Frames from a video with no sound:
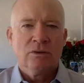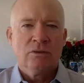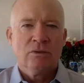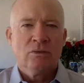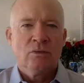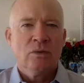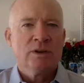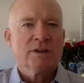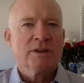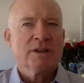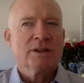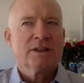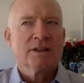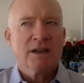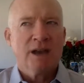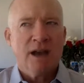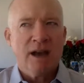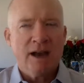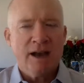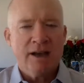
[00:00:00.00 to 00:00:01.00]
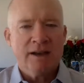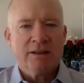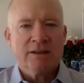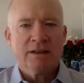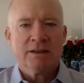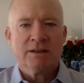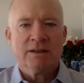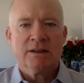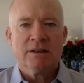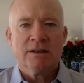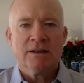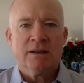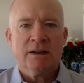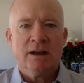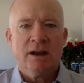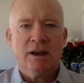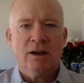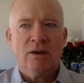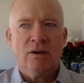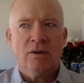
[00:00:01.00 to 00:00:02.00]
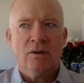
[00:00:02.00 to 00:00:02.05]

What size is it now?